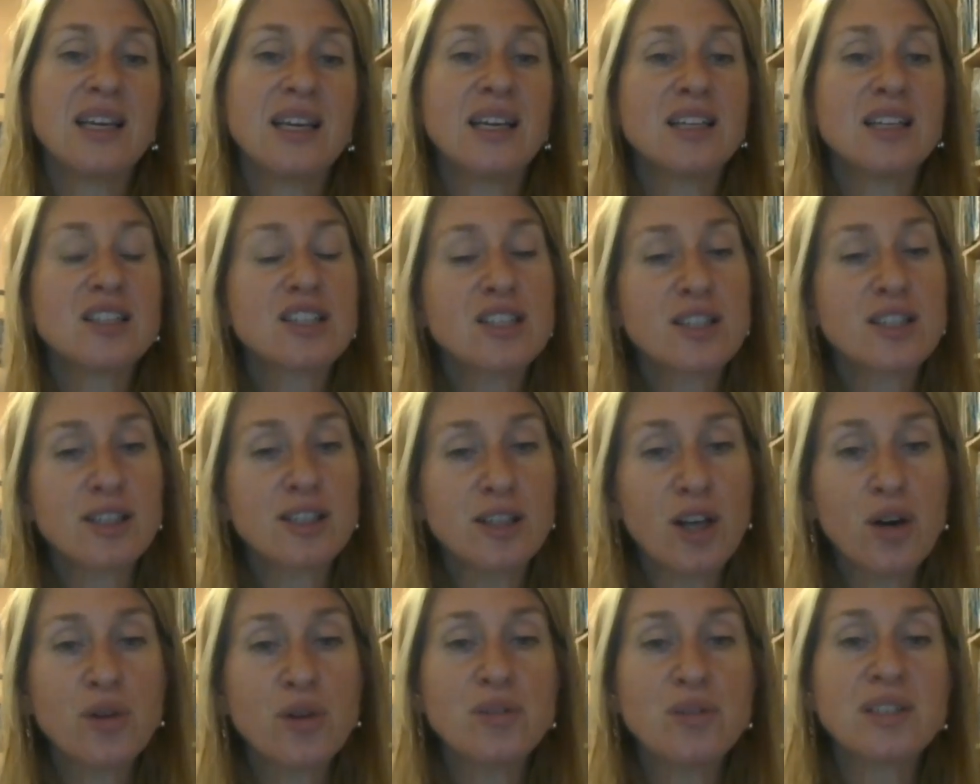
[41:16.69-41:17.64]
And it
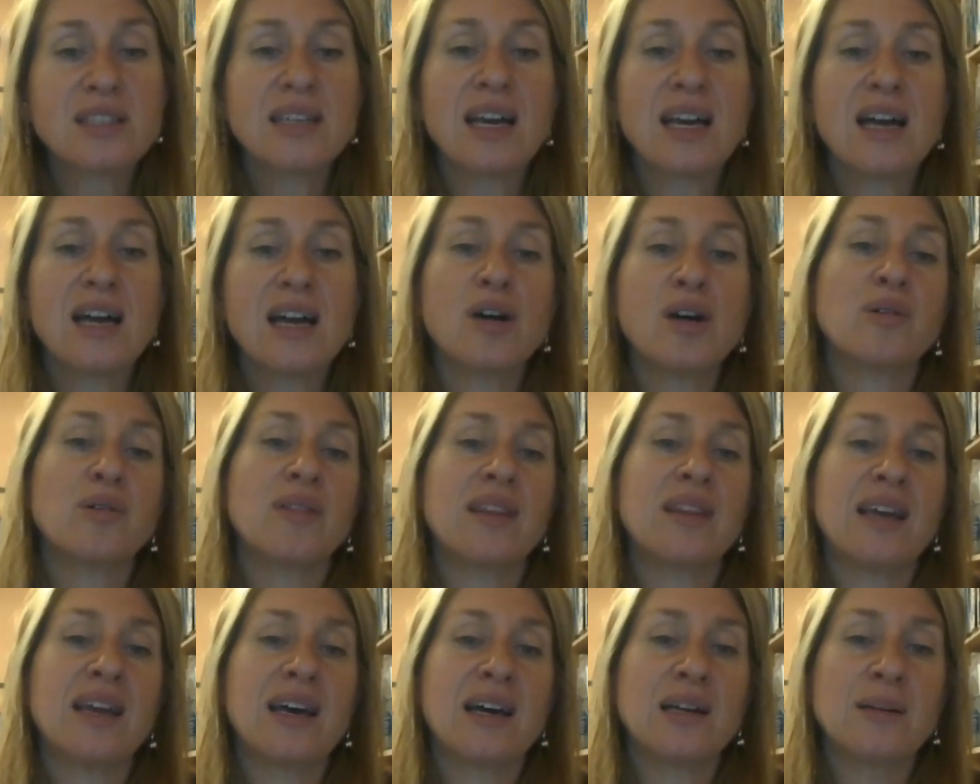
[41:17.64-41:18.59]
slows down
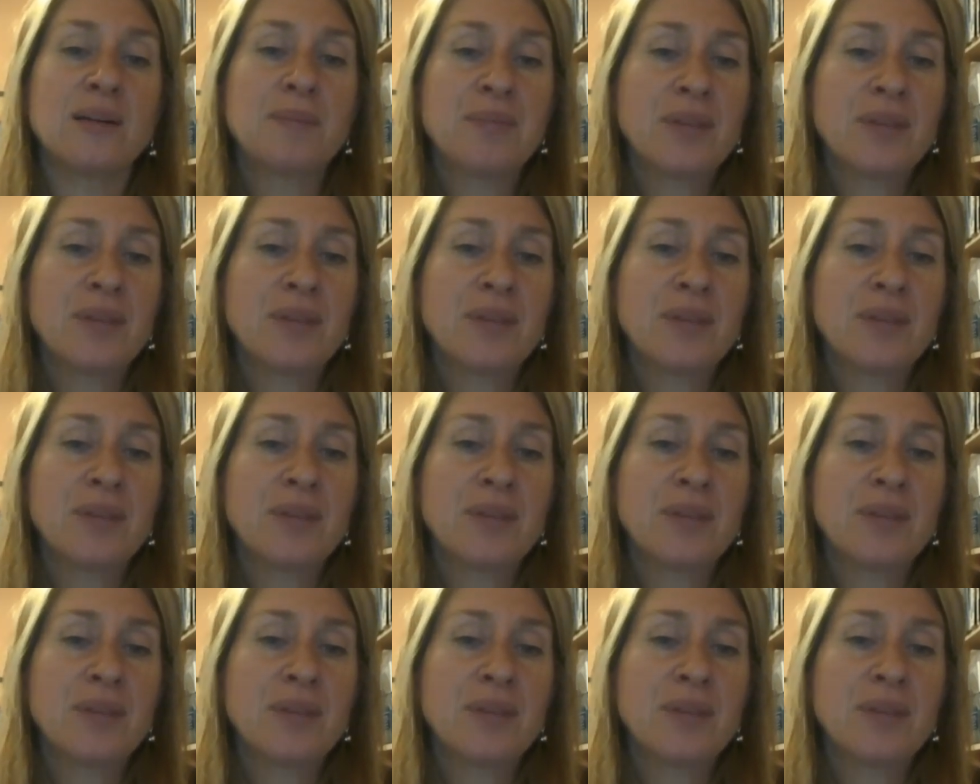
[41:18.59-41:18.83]
that